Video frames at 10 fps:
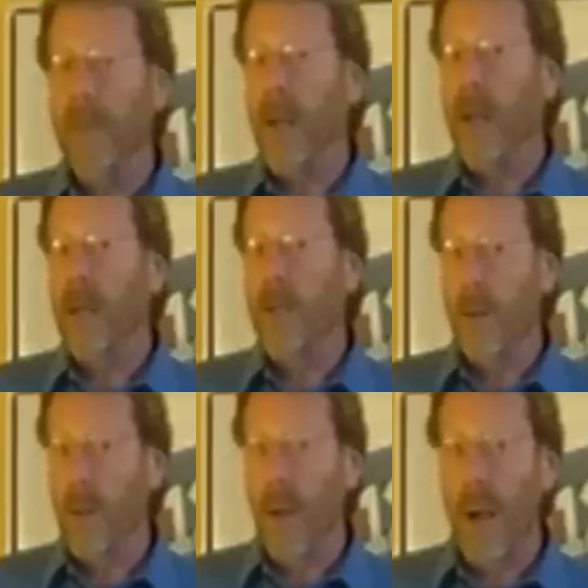help
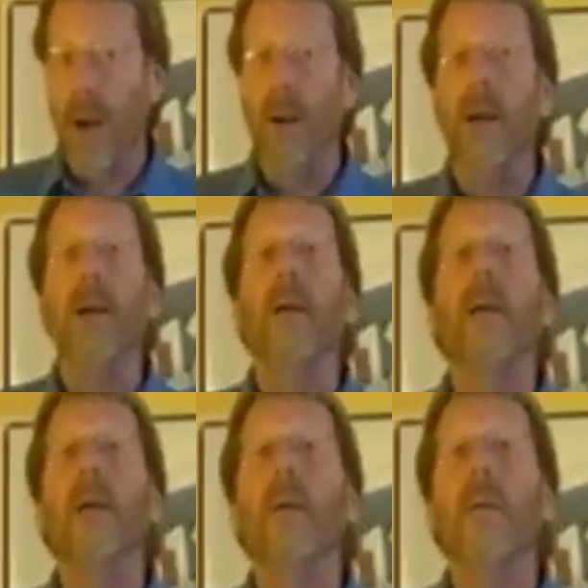Duncan
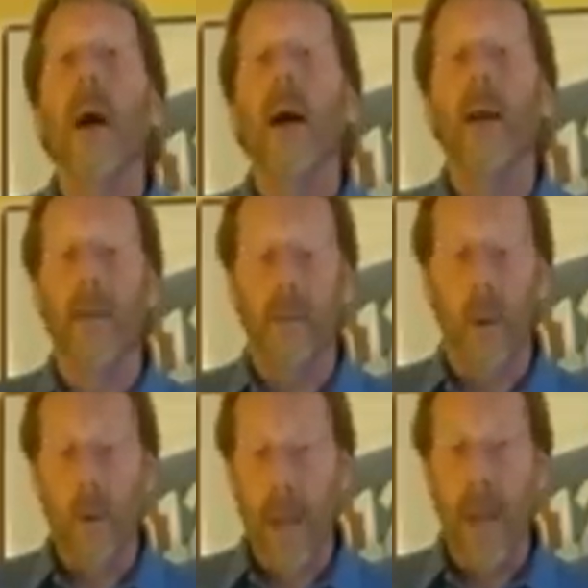Sunahara
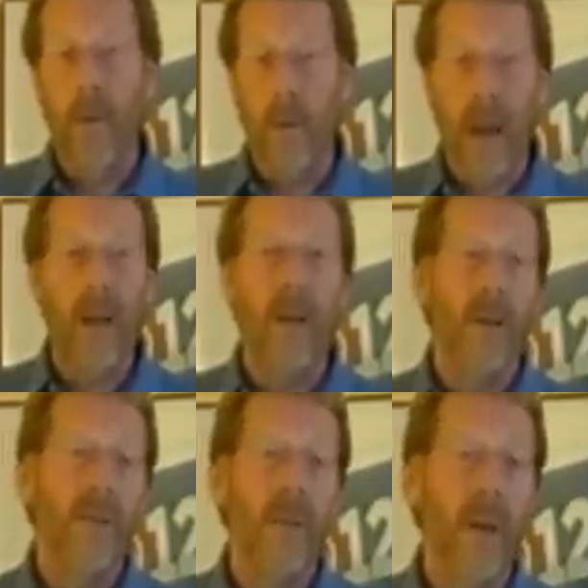locate
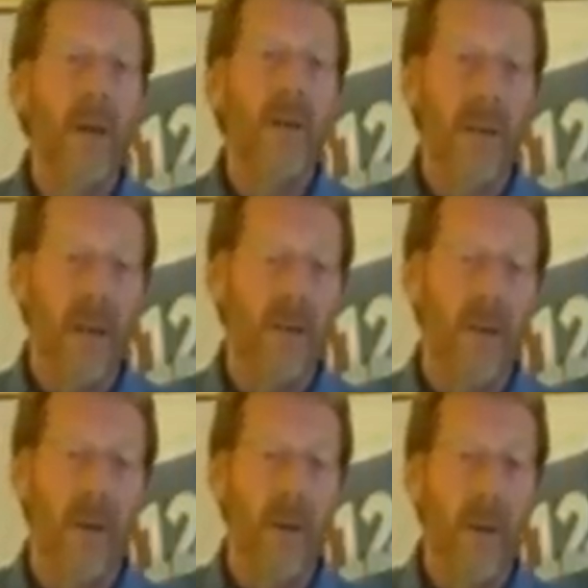records for his
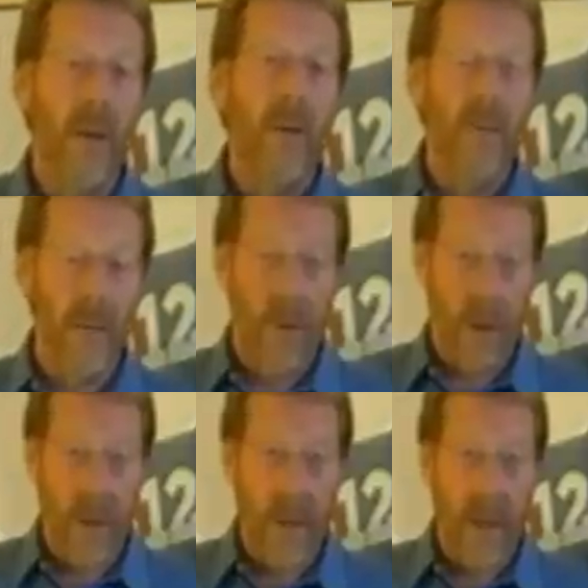sister,
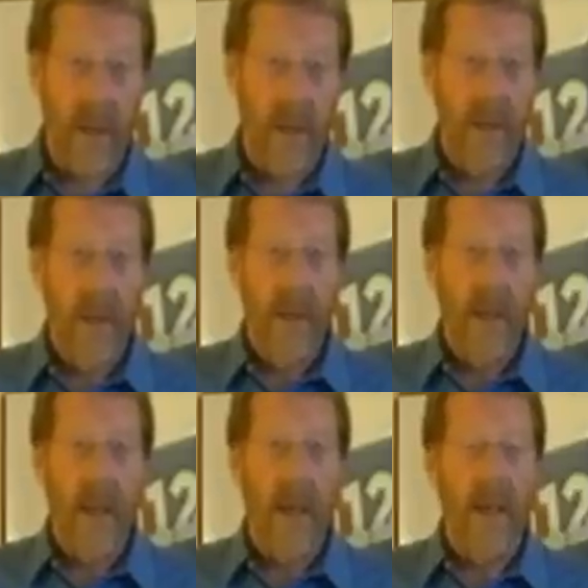Virginia.
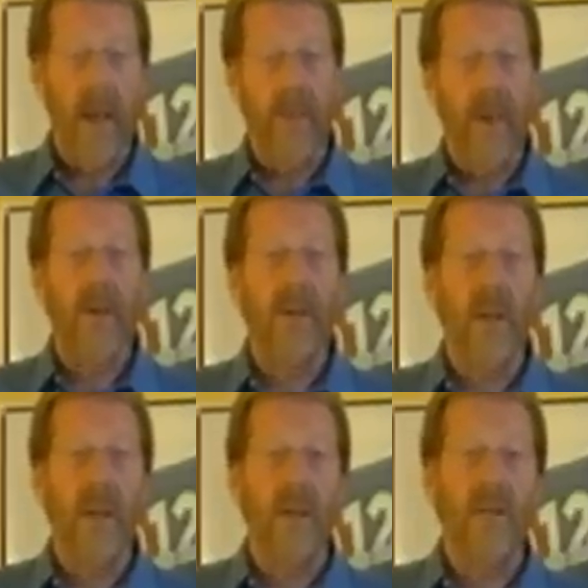It
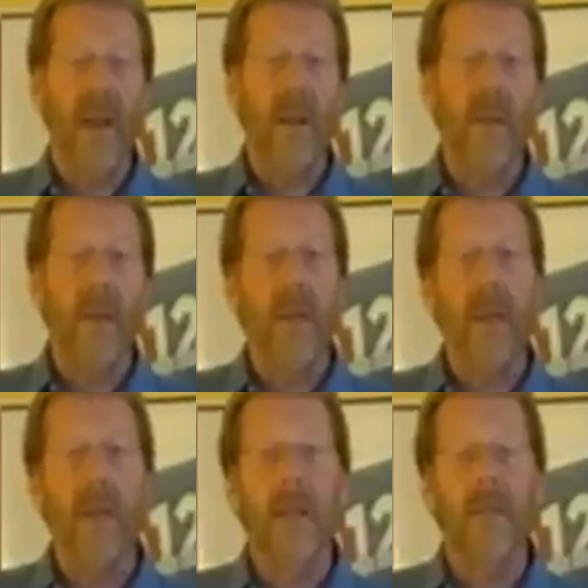appears that his
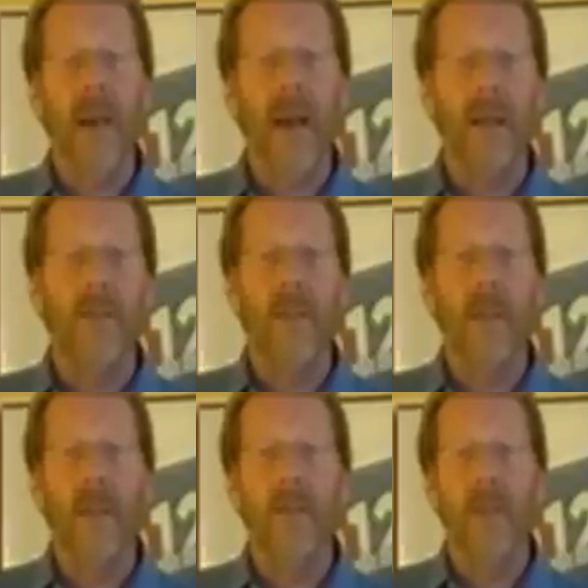family has
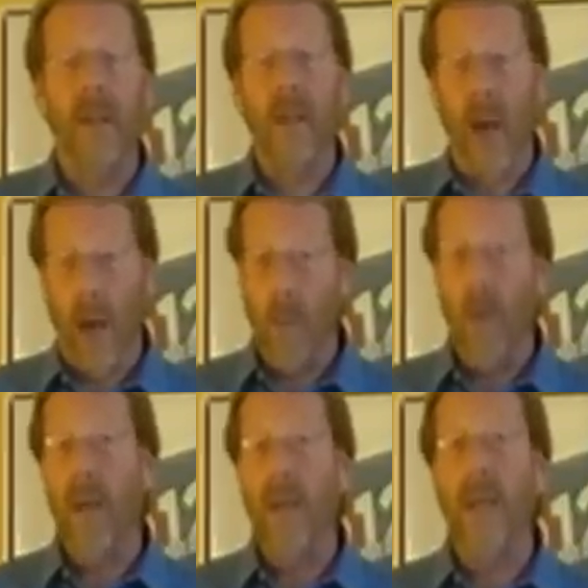possibly been
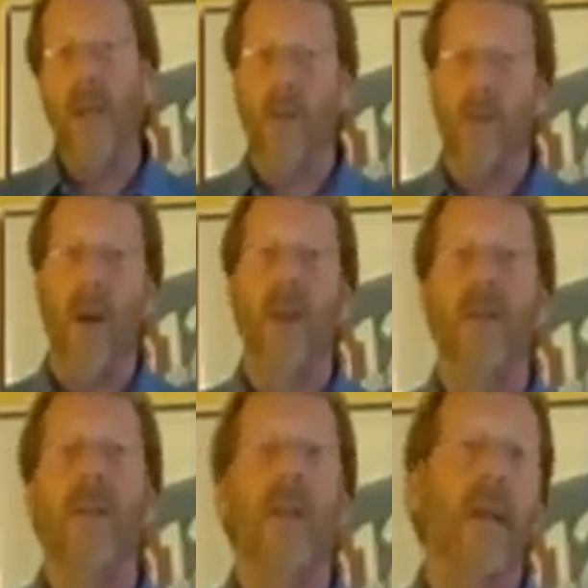unwittingly
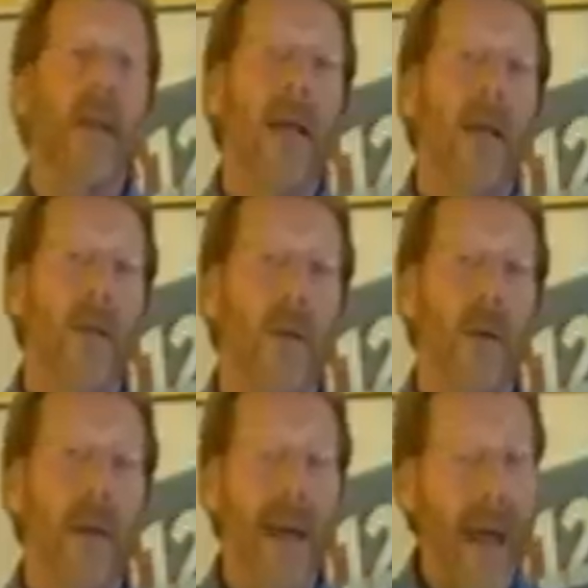thrust
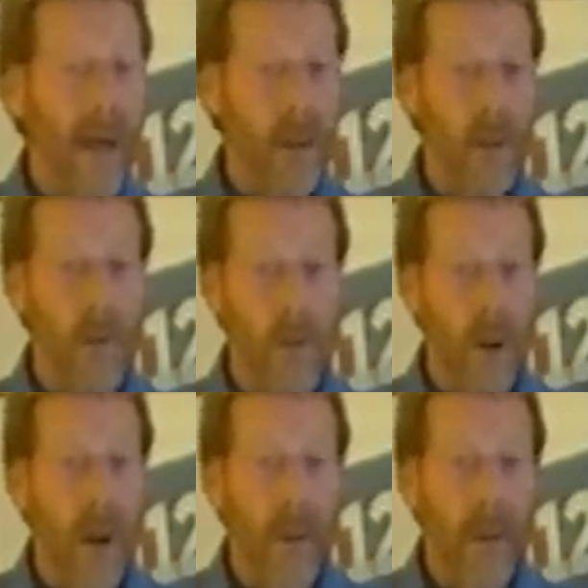into a national
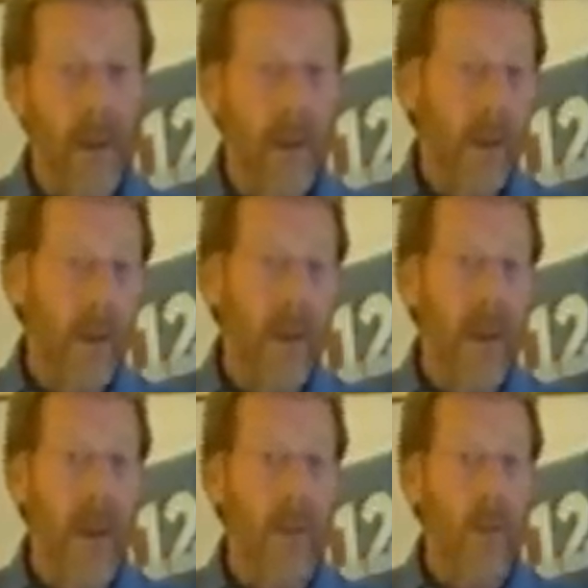drama
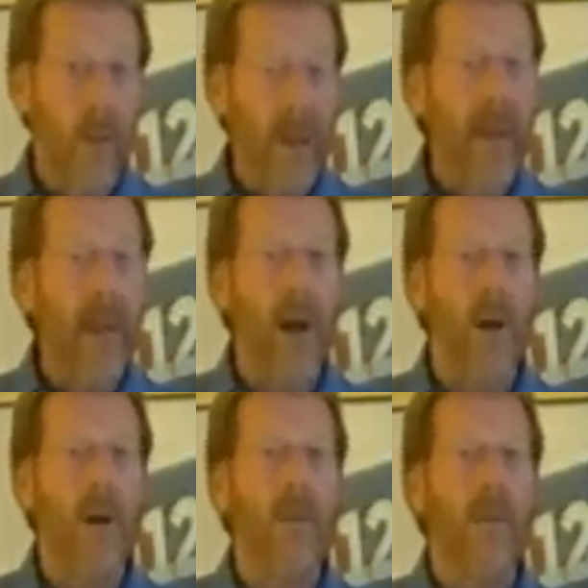that we
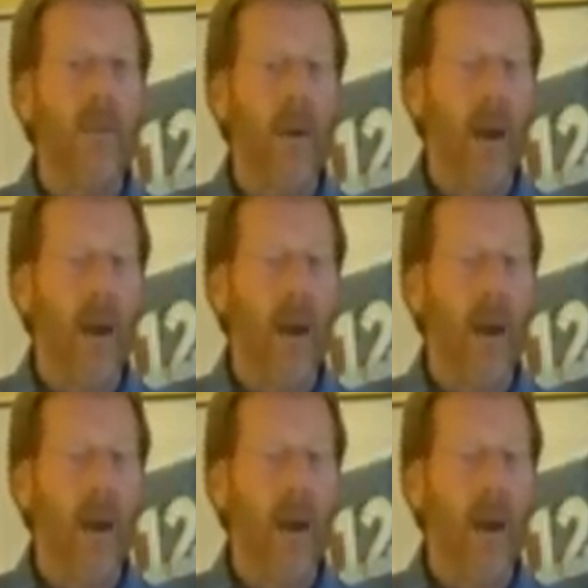are